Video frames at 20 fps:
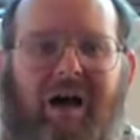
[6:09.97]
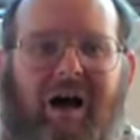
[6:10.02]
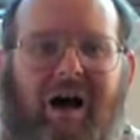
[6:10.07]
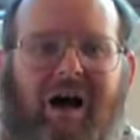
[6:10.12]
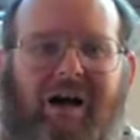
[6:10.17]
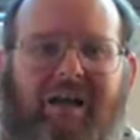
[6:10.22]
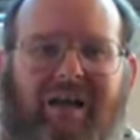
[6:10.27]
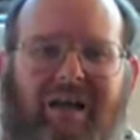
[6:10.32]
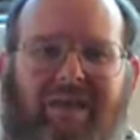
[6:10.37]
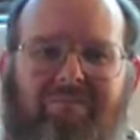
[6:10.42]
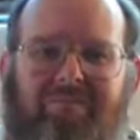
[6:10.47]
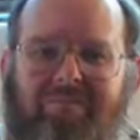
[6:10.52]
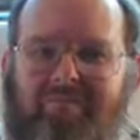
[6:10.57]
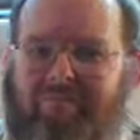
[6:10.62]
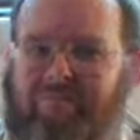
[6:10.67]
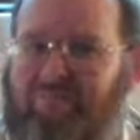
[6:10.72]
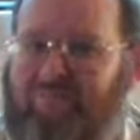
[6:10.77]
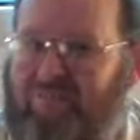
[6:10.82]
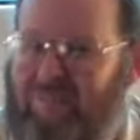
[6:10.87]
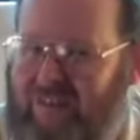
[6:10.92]
Again,
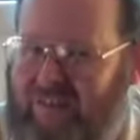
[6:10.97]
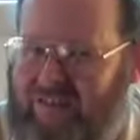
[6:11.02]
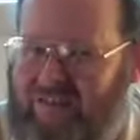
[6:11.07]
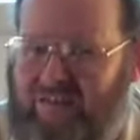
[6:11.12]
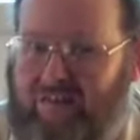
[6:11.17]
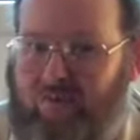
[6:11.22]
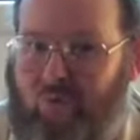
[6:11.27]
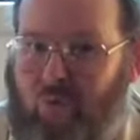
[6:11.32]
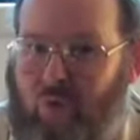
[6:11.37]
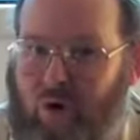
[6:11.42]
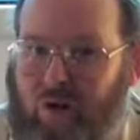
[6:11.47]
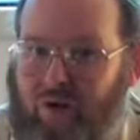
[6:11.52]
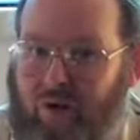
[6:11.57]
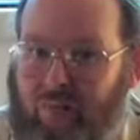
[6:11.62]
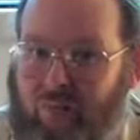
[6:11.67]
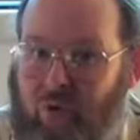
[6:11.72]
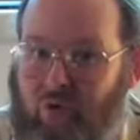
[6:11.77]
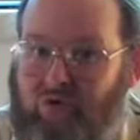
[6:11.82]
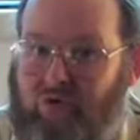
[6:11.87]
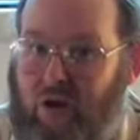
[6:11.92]
this isn't one of
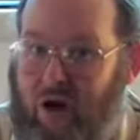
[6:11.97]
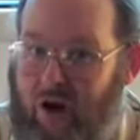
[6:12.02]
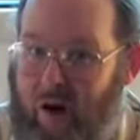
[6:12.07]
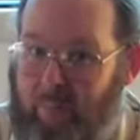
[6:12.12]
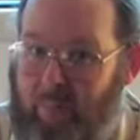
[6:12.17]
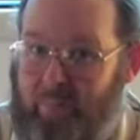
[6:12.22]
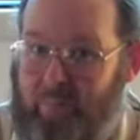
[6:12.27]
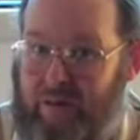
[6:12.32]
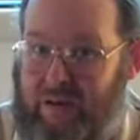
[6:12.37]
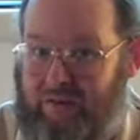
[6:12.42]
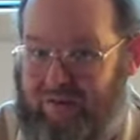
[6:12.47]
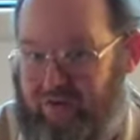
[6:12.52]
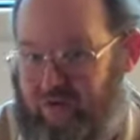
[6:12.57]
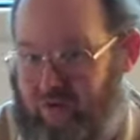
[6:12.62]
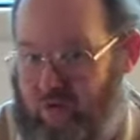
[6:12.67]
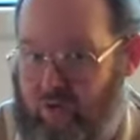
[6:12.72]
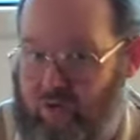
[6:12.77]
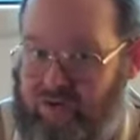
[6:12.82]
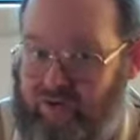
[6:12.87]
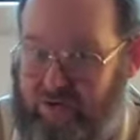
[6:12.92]
the most upbeat
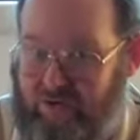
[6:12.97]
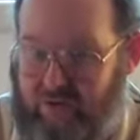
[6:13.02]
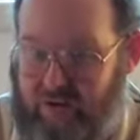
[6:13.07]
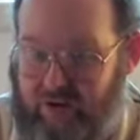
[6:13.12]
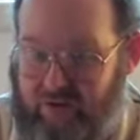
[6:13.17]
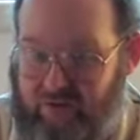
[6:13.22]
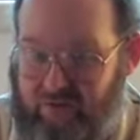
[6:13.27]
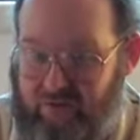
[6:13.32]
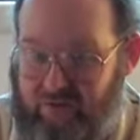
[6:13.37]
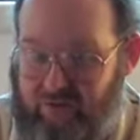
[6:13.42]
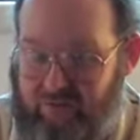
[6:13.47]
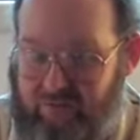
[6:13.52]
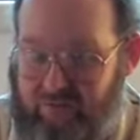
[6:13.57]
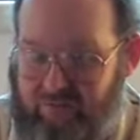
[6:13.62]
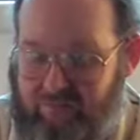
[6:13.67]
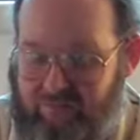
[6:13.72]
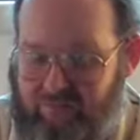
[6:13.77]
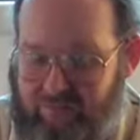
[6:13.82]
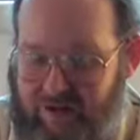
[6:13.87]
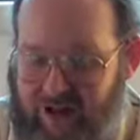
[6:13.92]
stories in the issue.
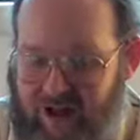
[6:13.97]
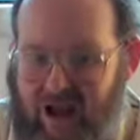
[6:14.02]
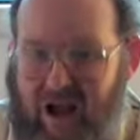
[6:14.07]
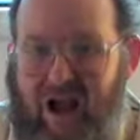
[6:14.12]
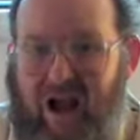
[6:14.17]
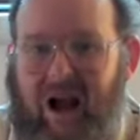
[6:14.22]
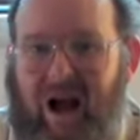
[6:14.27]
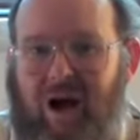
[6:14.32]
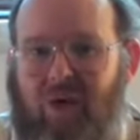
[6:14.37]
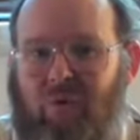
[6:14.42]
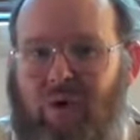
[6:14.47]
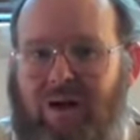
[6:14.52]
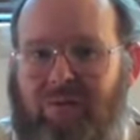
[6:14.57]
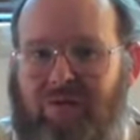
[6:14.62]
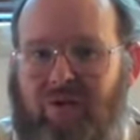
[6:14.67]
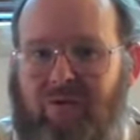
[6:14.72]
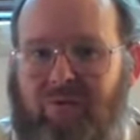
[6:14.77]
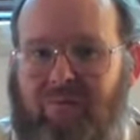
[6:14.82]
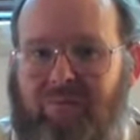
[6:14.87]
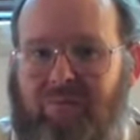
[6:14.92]

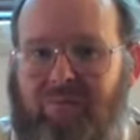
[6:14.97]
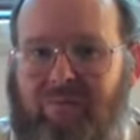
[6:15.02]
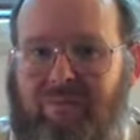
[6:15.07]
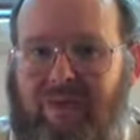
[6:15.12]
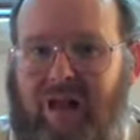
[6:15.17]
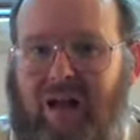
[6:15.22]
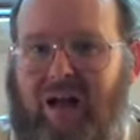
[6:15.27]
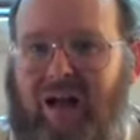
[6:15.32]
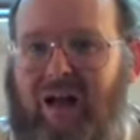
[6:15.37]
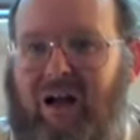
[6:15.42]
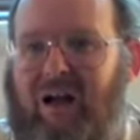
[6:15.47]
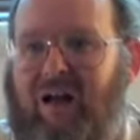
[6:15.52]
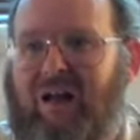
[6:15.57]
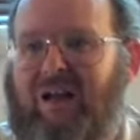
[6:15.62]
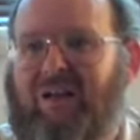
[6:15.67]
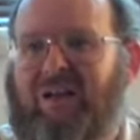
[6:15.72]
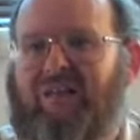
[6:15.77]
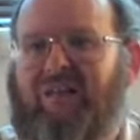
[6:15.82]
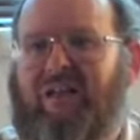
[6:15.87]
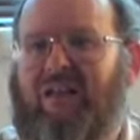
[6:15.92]
However,
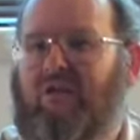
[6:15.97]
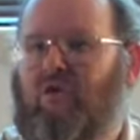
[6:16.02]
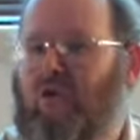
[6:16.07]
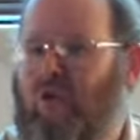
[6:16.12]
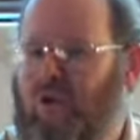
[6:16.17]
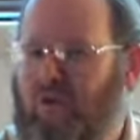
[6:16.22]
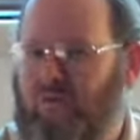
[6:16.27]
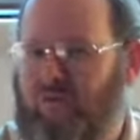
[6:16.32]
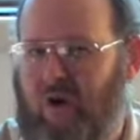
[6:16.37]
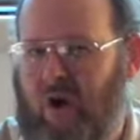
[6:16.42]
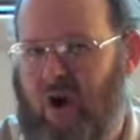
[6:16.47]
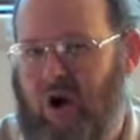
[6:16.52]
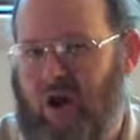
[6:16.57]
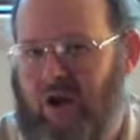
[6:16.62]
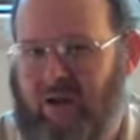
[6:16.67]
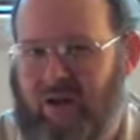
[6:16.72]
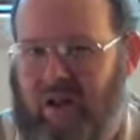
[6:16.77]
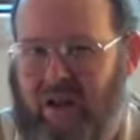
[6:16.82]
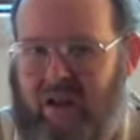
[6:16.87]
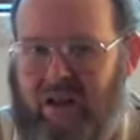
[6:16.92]
they could have gone
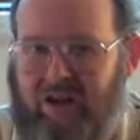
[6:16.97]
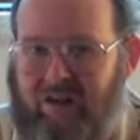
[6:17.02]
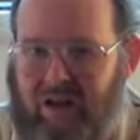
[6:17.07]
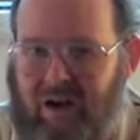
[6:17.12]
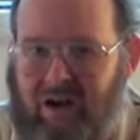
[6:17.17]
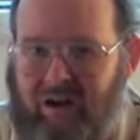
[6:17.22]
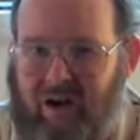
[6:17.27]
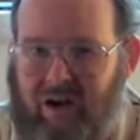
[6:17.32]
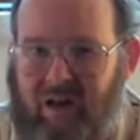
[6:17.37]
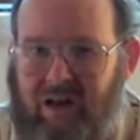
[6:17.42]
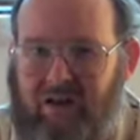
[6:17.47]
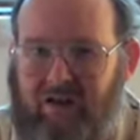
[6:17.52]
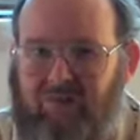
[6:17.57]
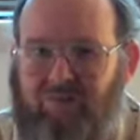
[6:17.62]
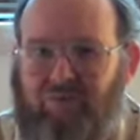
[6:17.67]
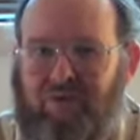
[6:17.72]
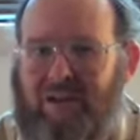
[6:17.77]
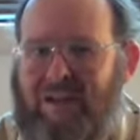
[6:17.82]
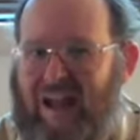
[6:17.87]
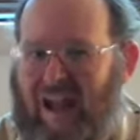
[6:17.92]
and done a
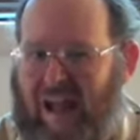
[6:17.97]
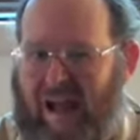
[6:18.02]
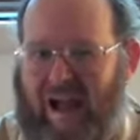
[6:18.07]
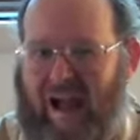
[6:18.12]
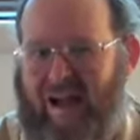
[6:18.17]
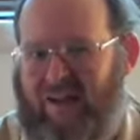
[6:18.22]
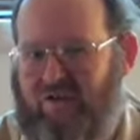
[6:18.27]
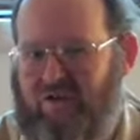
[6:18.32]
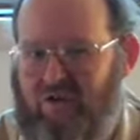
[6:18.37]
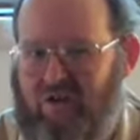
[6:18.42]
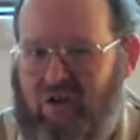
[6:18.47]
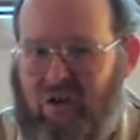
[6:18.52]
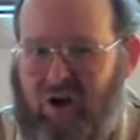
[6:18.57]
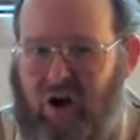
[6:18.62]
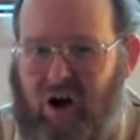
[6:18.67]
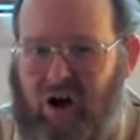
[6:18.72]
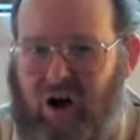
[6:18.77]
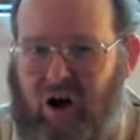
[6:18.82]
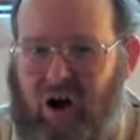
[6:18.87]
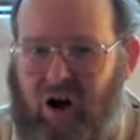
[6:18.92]
rehash
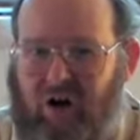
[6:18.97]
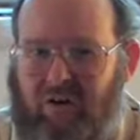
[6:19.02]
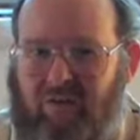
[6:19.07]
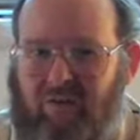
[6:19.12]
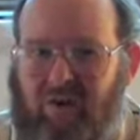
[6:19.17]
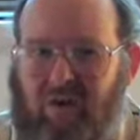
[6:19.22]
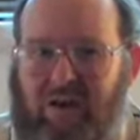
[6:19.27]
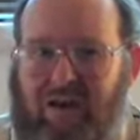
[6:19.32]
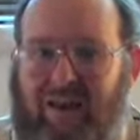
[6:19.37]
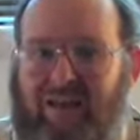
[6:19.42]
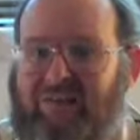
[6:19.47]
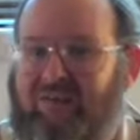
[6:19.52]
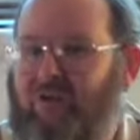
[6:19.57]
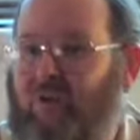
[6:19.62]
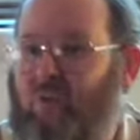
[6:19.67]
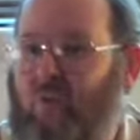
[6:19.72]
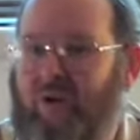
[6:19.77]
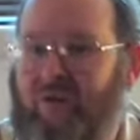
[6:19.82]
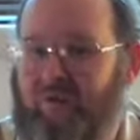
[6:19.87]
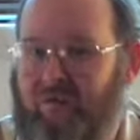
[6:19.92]
of It's
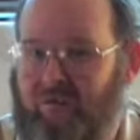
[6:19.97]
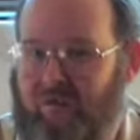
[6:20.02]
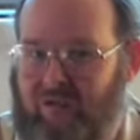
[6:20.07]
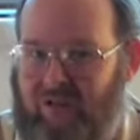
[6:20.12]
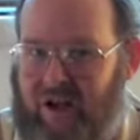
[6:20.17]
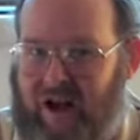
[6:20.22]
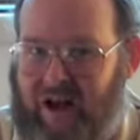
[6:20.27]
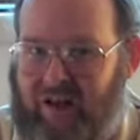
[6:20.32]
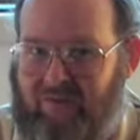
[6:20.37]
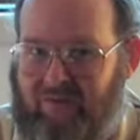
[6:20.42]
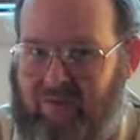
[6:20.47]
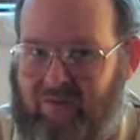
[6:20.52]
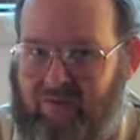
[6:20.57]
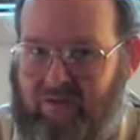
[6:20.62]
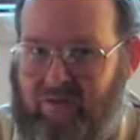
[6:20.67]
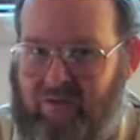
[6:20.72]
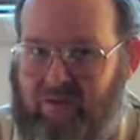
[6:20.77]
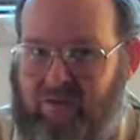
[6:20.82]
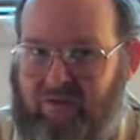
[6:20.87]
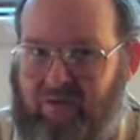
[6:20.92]
a Wonderful Life.
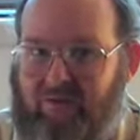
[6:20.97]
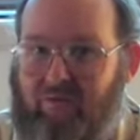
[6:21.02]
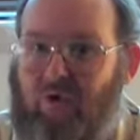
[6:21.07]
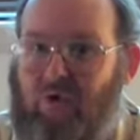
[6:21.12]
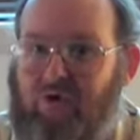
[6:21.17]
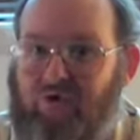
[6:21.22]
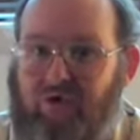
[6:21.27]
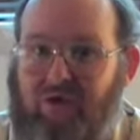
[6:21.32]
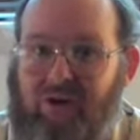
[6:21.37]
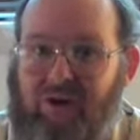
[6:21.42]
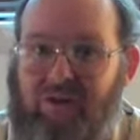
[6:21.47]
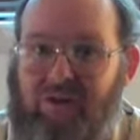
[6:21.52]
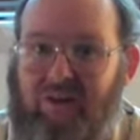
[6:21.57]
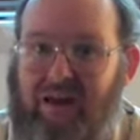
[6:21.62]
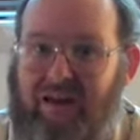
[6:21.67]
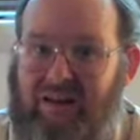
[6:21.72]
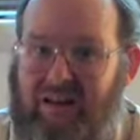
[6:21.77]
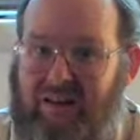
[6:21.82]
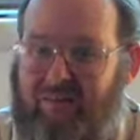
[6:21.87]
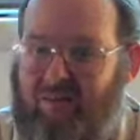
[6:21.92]
Fortunately,
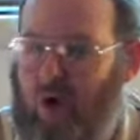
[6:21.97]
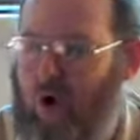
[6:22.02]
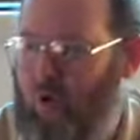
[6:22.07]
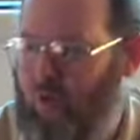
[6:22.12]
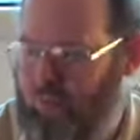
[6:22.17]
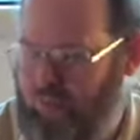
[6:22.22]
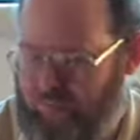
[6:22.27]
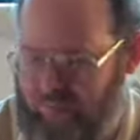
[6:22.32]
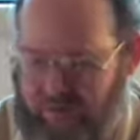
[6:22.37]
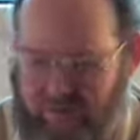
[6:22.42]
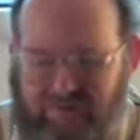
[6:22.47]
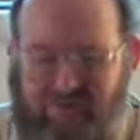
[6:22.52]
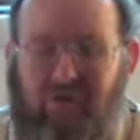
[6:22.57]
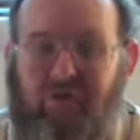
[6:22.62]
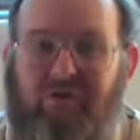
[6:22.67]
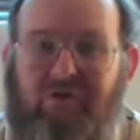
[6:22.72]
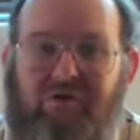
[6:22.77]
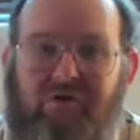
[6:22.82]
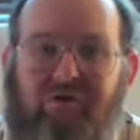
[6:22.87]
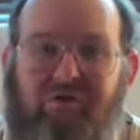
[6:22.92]
they didn't. Oh, the
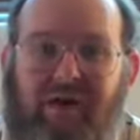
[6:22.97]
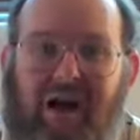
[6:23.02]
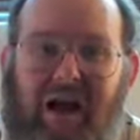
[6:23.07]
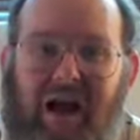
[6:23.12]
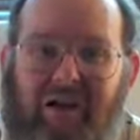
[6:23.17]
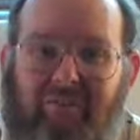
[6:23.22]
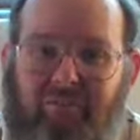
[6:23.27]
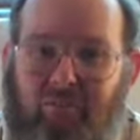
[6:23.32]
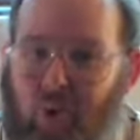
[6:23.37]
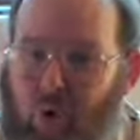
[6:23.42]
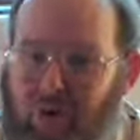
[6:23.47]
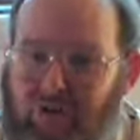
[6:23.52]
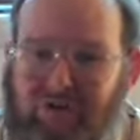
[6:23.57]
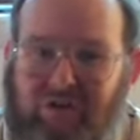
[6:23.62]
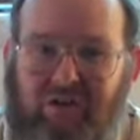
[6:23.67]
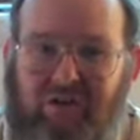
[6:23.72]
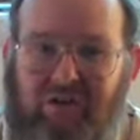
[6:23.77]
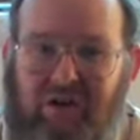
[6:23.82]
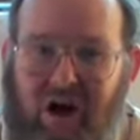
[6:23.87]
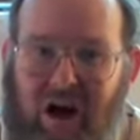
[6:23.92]
stories do have points
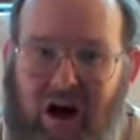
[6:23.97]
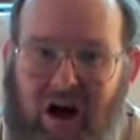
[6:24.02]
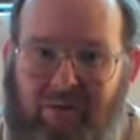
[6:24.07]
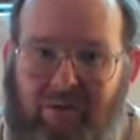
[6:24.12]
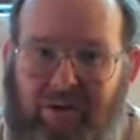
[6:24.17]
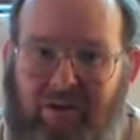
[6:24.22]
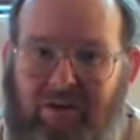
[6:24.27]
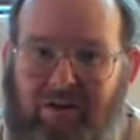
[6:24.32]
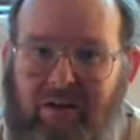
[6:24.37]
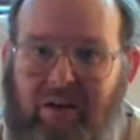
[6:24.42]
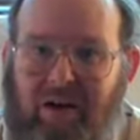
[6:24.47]
in common,